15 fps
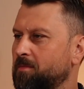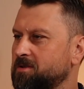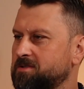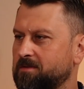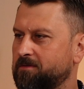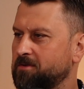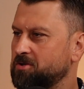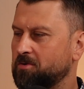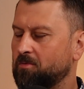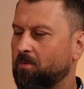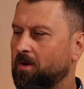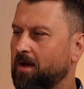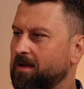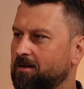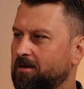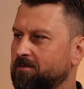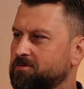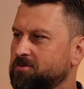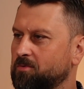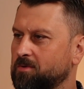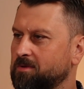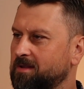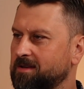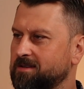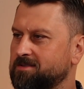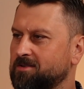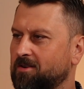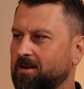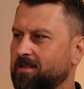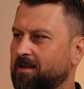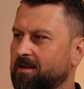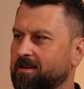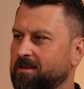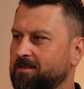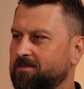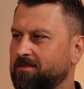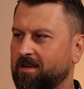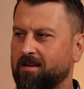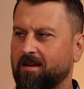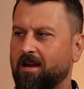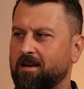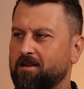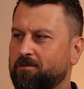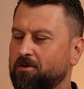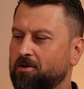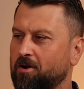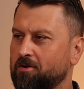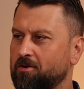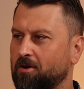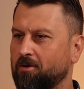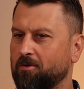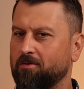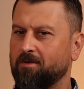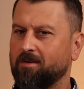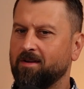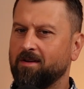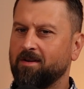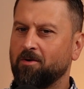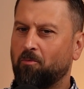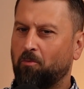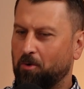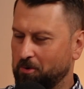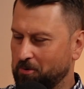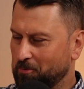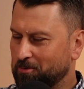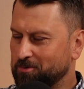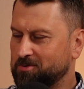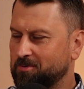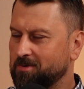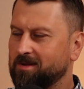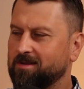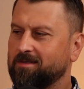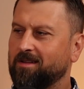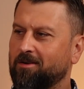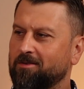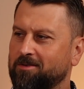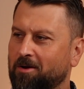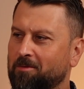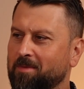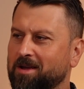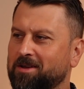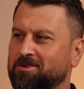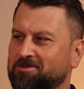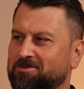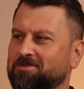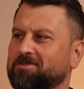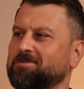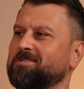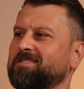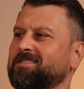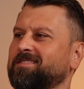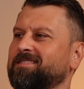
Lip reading: most efficient way of doing things either. And if you don't know what you're doing, they'll make you do.